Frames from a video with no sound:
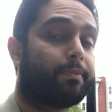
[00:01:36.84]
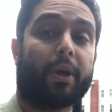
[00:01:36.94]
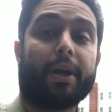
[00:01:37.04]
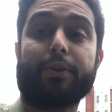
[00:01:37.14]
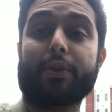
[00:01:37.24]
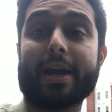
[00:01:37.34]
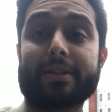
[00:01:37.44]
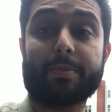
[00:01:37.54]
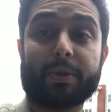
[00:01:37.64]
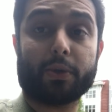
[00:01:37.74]
But you guys
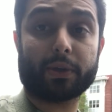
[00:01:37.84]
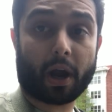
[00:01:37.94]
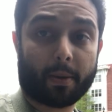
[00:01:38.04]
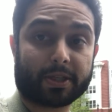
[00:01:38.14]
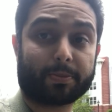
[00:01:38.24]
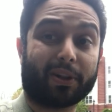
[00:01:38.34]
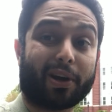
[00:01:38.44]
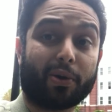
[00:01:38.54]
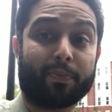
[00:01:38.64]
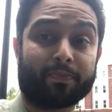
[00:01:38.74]
let me know in the comments
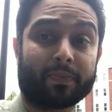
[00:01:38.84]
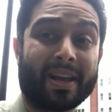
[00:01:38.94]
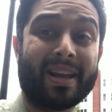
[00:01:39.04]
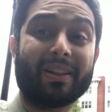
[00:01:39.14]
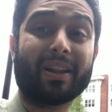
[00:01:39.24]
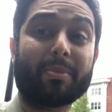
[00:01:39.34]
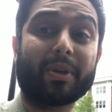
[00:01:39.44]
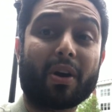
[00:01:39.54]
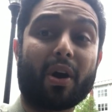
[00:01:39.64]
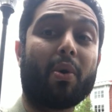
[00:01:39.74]
below. Let me
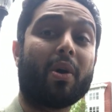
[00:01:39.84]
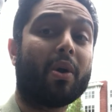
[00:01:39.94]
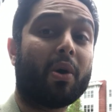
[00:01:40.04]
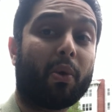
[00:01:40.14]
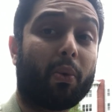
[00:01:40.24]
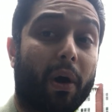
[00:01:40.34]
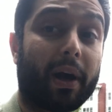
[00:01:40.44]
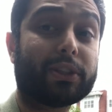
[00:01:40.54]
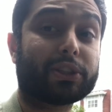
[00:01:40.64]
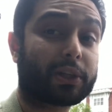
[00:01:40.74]
know
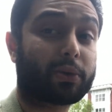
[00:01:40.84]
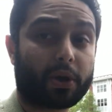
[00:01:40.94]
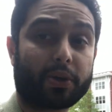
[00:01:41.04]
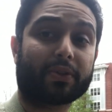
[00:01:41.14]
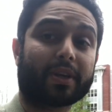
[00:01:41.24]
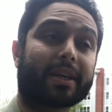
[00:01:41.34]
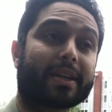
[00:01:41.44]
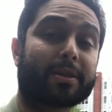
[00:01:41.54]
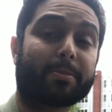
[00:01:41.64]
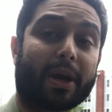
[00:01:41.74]
what shitcoin you think
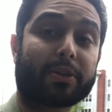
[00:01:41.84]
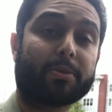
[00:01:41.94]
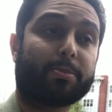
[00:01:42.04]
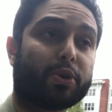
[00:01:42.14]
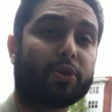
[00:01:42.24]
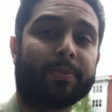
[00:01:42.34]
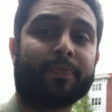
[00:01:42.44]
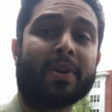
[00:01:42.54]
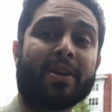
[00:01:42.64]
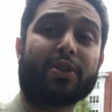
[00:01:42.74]
is about to boom.
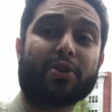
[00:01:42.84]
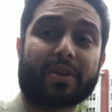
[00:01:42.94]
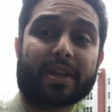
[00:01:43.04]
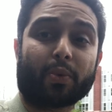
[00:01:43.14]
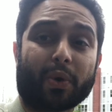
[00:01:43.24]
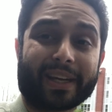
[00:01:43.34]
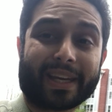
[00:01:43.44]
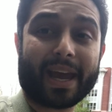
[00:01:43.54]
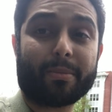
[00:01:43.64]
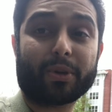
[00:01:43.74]
Do you think we're
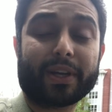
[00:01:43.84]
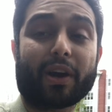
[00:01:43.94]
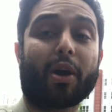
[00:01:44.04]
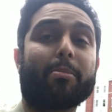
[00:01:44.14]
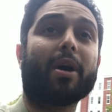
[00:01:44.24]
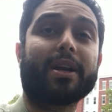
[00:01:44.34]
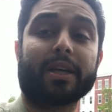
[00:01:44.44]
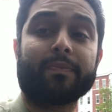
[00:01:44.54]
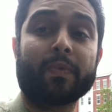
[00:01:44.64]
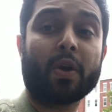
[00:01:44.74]
gambling our
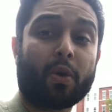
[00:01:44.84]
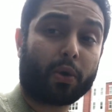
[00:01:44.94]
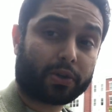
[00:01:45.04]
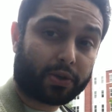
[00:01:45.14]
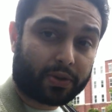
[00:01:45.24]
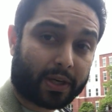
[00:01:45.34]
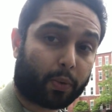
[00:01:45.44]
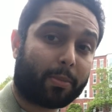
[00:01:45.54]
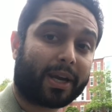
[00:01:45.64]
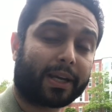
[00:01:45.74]
money? Or do you think
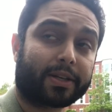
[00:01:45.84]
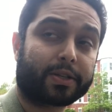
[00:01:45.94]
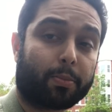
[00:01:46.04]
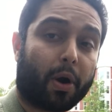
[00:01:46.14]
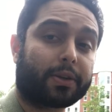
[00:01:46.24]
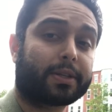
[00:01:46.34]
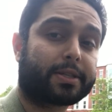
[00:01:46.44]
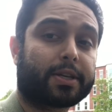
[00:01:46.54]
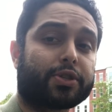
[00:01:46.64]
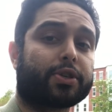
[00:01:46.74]
we're making a smart
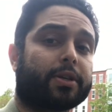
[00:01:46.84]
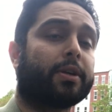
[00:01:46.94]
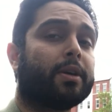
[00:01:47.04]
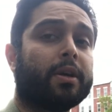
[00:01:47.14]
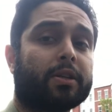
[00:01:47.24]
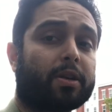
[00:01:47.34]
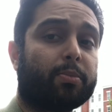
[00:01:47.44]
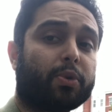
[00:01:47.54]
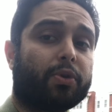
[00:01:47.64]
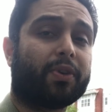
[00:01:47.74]
decision to
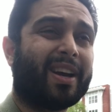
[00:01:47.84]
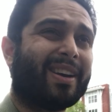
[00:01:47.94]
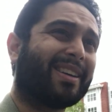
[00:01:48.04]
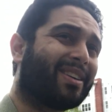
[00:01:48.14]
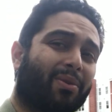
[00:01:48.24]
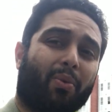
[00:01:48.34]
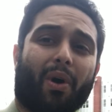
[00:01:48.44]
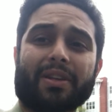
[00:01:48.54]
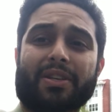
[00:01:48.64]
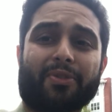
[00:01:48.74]
move
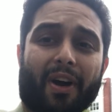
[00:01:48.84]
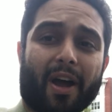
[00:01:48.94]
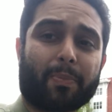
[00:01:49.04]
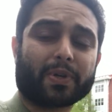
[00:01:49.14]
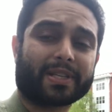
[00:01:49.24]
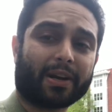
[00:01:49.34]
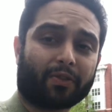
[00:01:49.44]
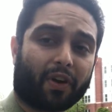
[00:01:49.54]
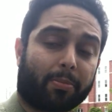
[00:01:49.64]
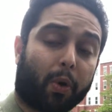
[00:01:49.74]
1 to 5%
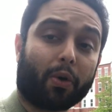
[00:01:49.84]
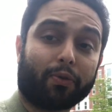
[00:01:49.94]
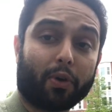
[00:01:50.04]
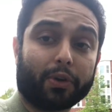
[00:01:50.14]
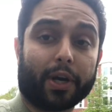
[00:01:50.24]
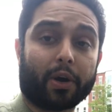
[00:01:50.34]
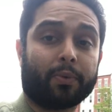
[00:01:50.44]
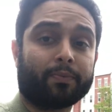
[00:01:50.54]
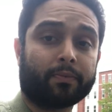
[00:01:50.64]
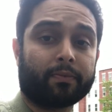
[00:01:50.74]
of our portfolio
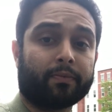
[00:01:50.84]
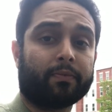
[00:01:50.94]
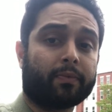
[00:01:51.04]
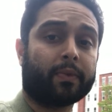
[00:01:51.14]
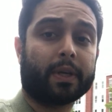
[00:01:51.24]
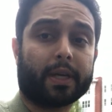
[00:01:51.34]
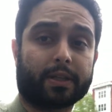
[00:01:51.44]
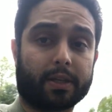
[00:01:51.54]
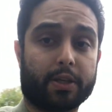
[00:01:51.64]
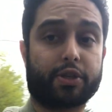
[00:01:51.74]
into these